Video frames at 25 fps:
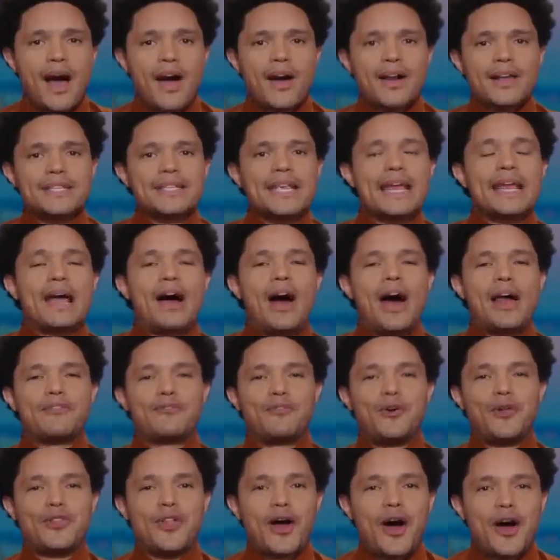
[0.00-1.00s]
have got to say, out
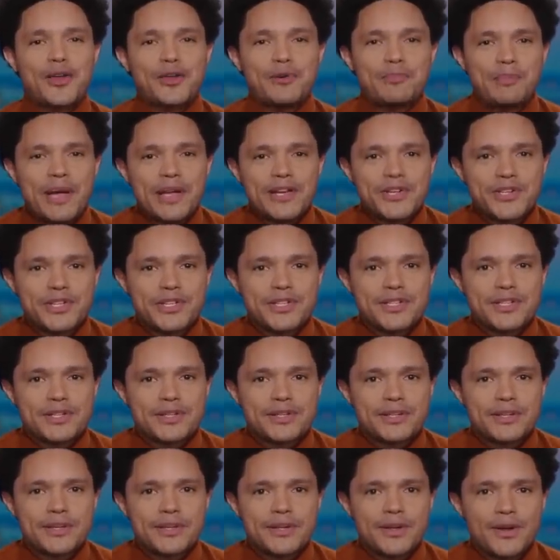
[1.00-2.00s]
of all the
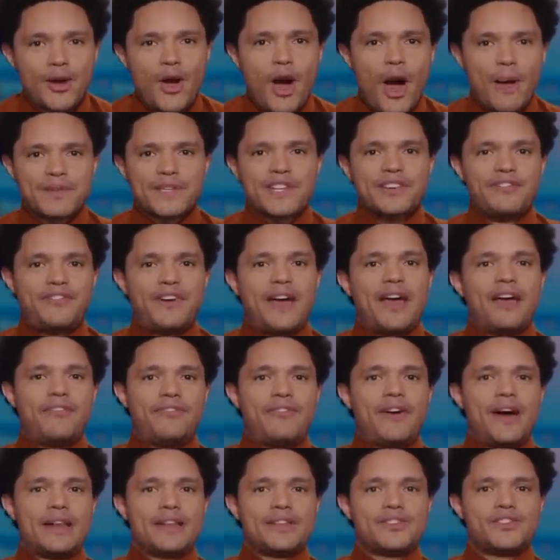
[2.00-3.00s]
occupations, cops and
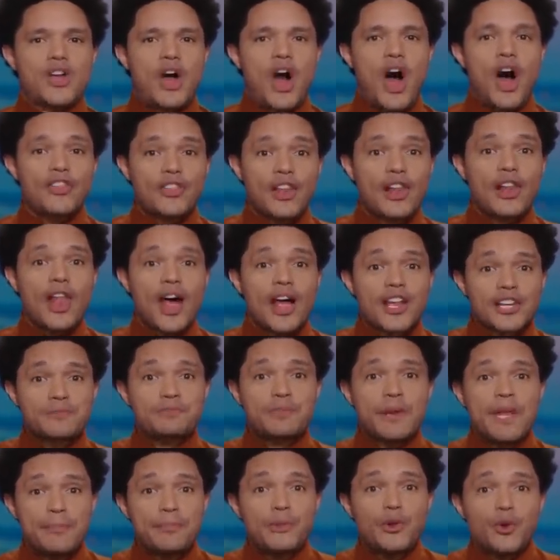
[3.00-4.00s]
firefighters are the last
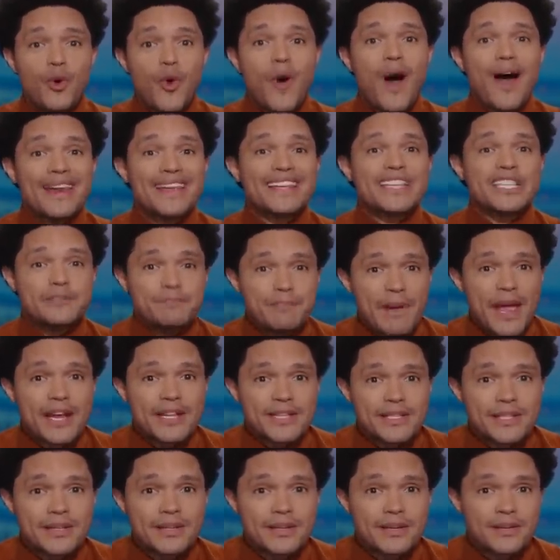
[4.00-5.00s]
people who I'd
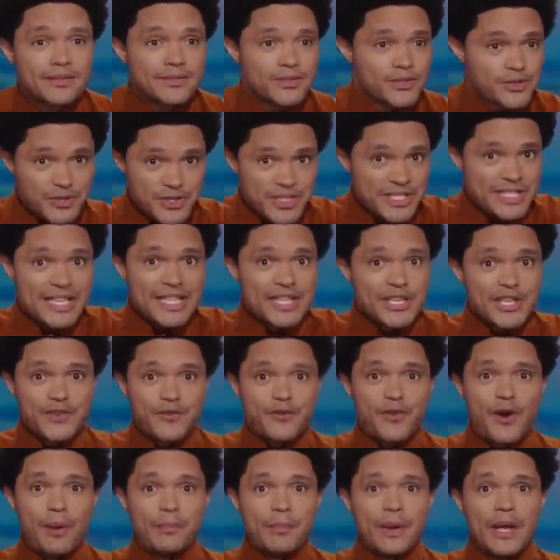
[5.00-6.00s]
expect to see this
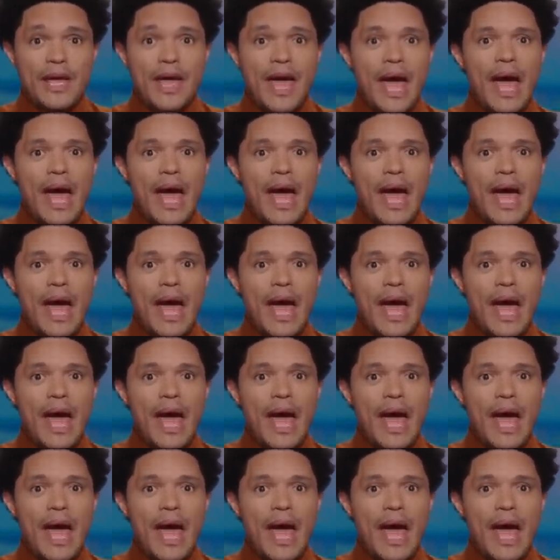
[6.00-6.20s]
from?